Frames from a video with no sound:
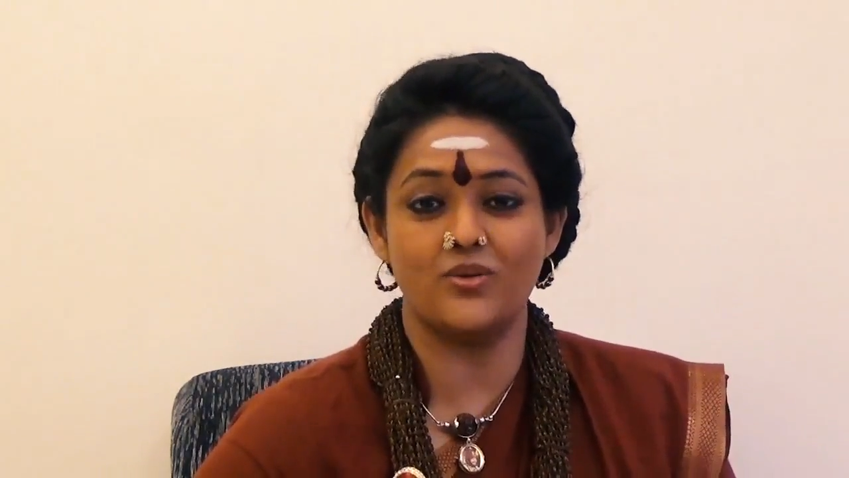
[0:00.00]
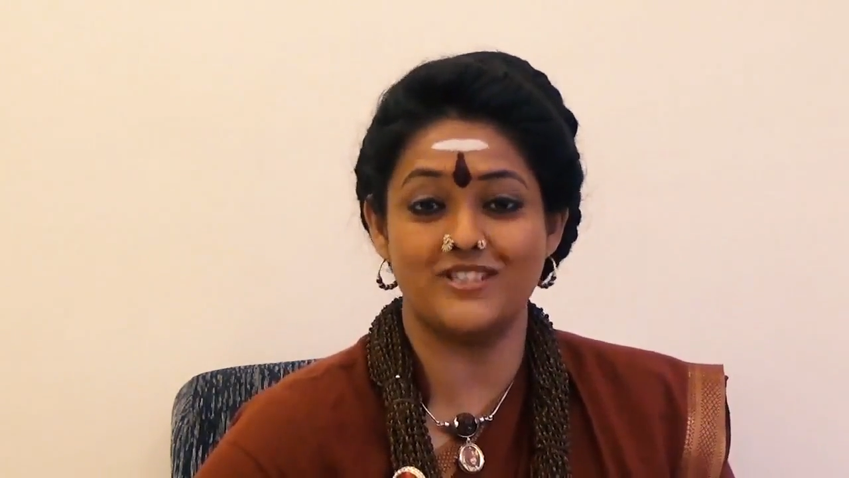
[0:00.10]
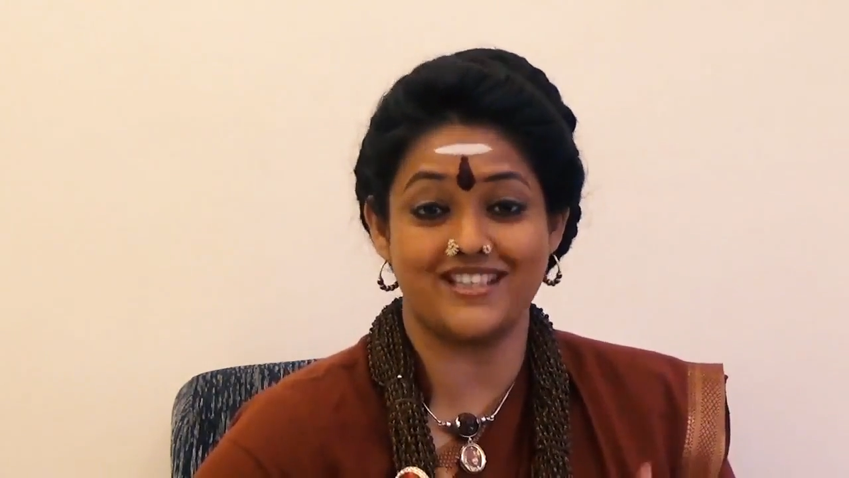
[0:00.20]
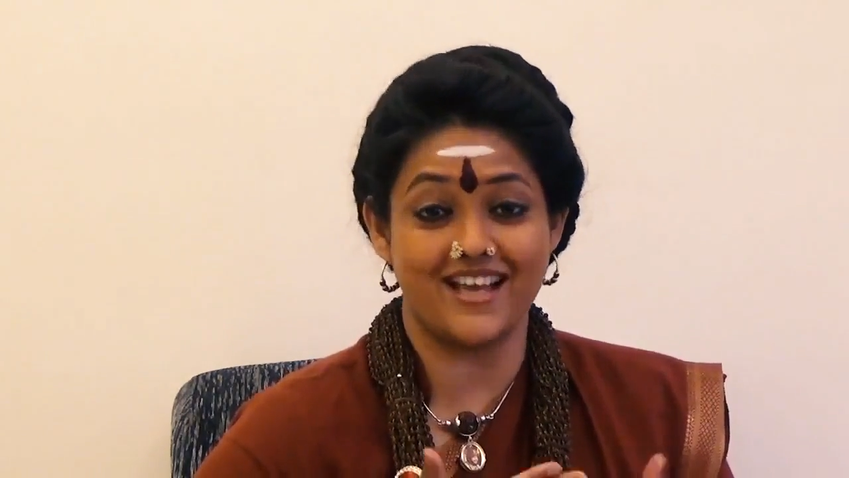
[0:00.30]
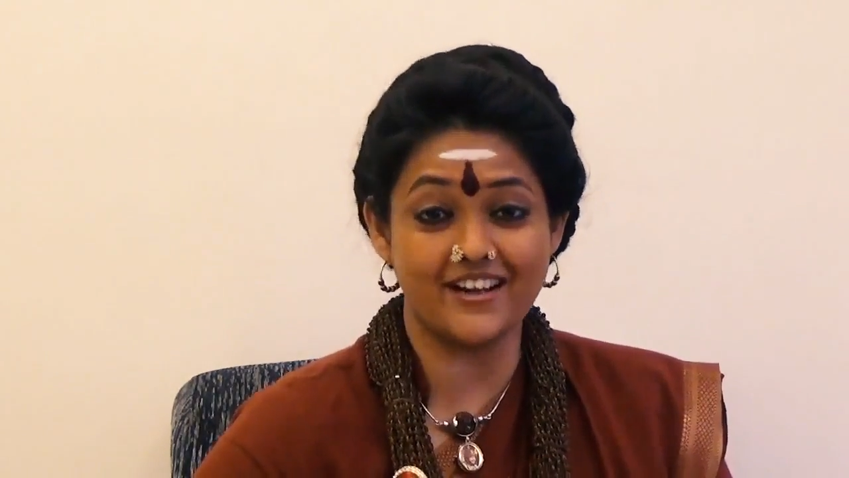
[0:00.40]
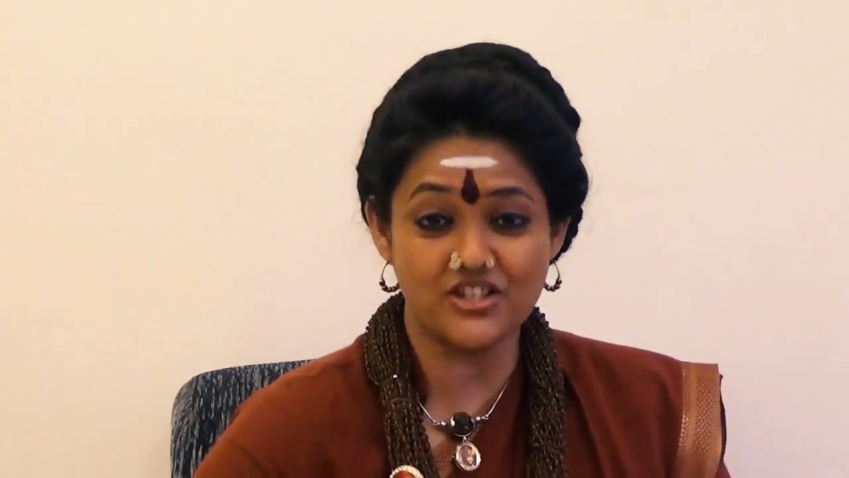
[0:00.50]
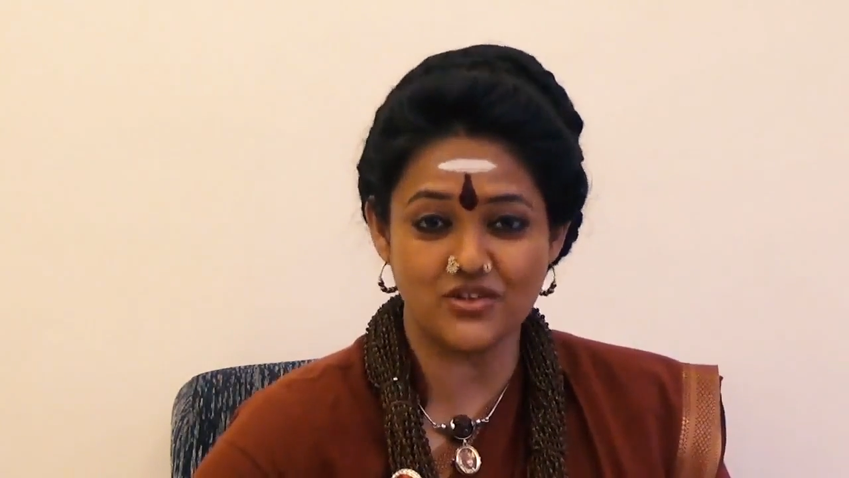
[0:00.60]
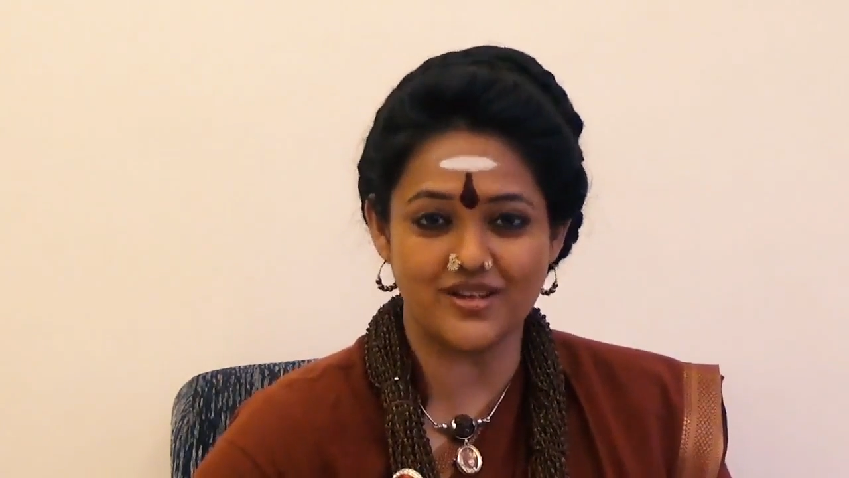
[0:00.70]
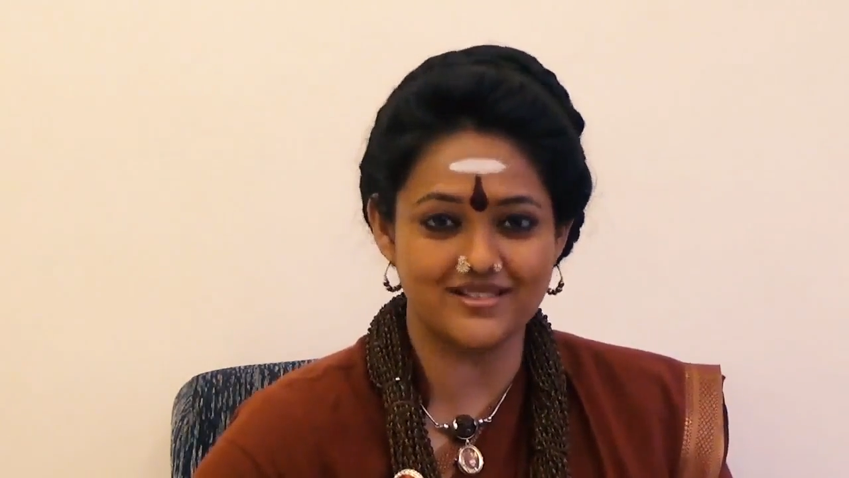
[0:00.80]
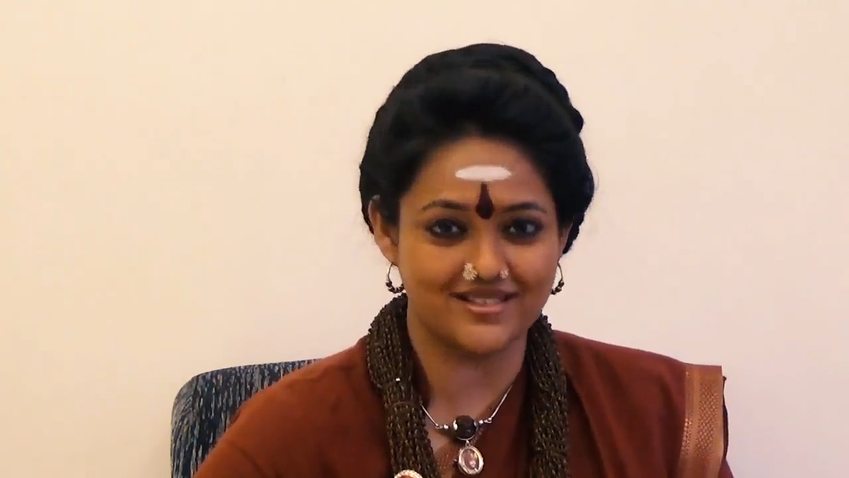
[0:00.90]
was the
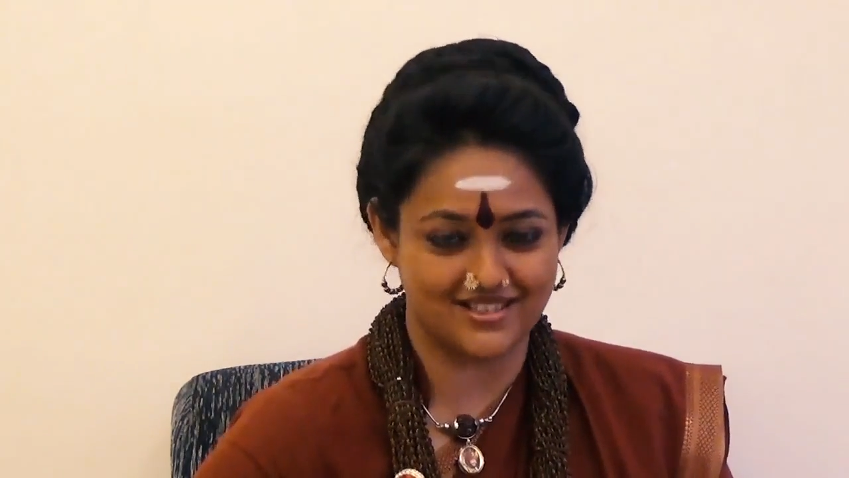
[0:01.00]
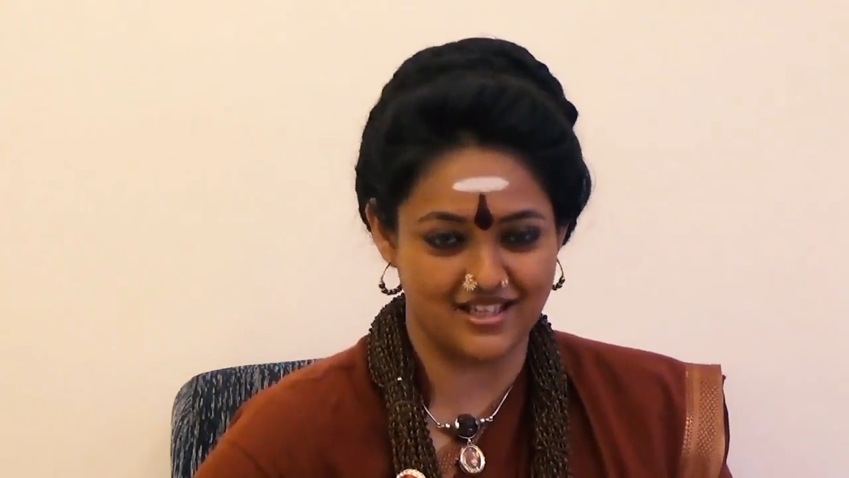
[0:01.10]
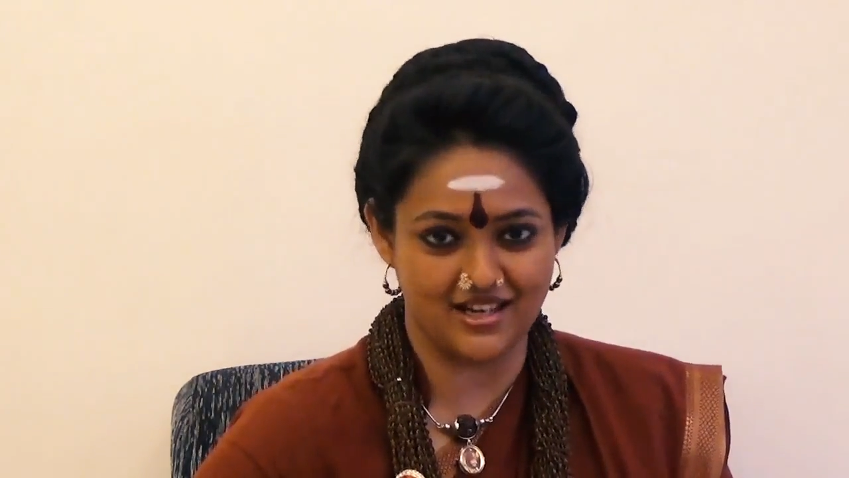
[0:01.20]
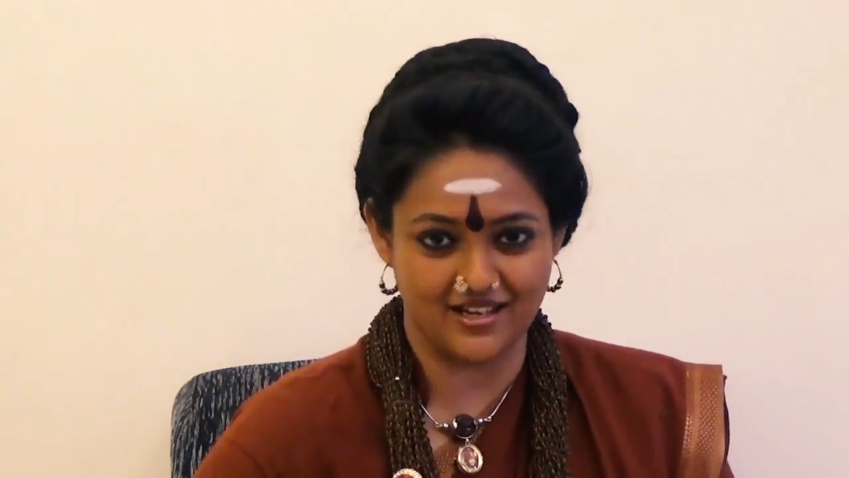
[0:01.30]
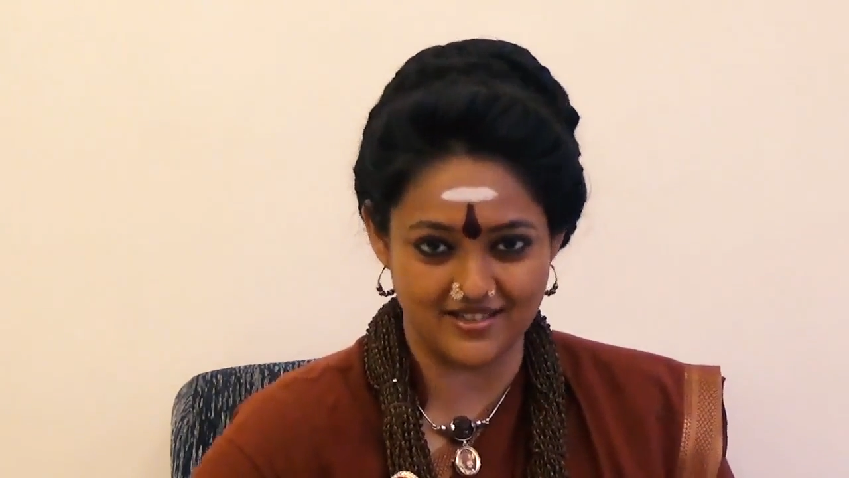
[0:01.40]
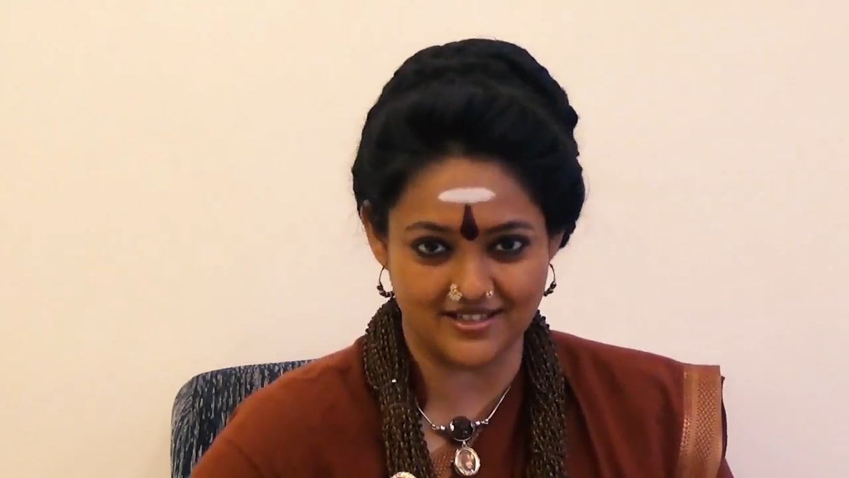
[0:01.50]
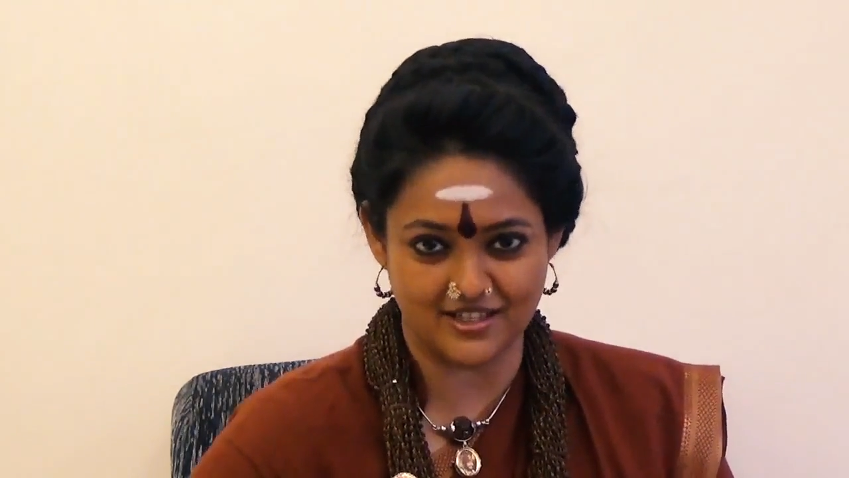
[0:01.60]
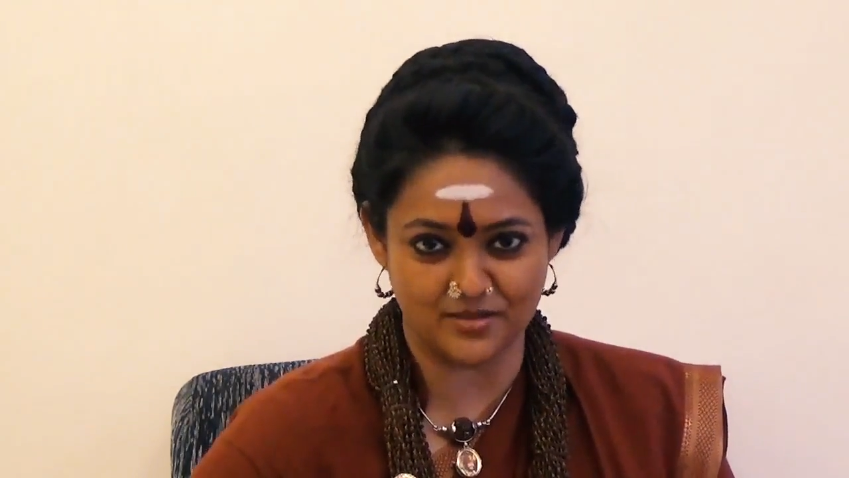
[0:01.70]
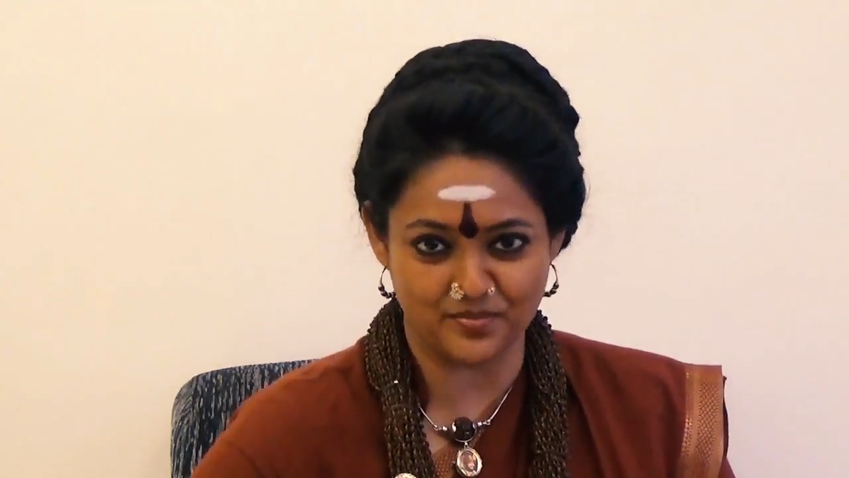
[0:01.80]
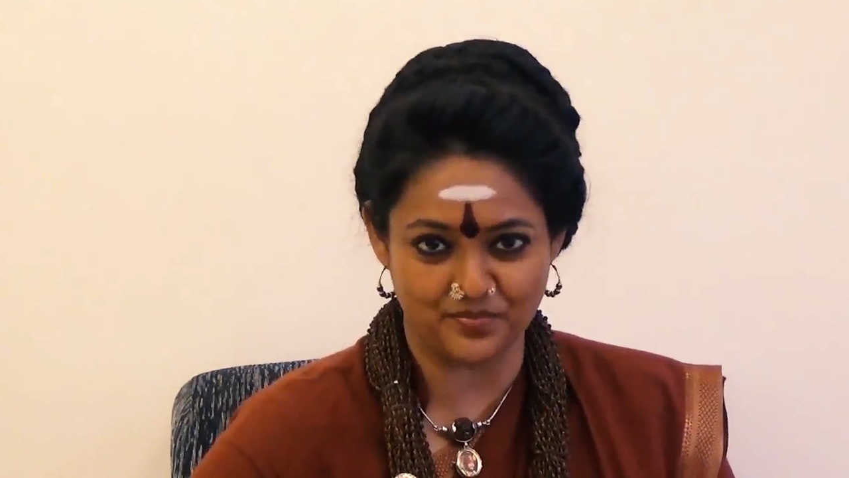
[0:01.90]
actual existing caste
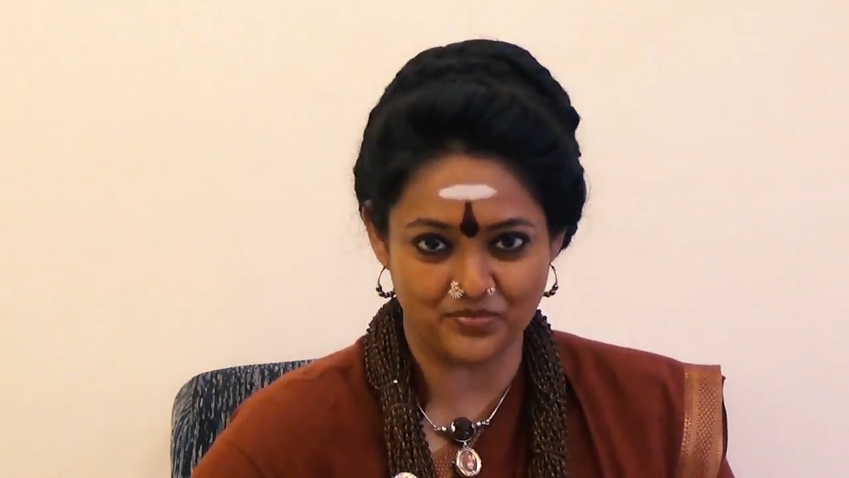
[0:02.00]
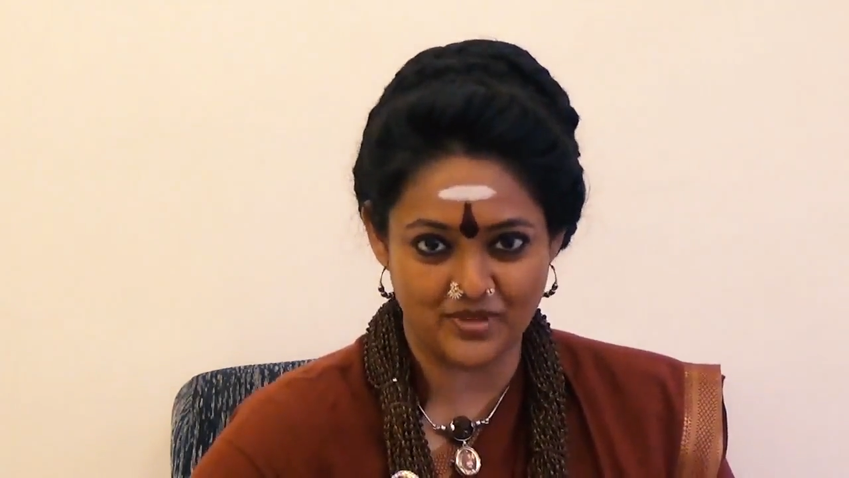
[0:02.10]
system.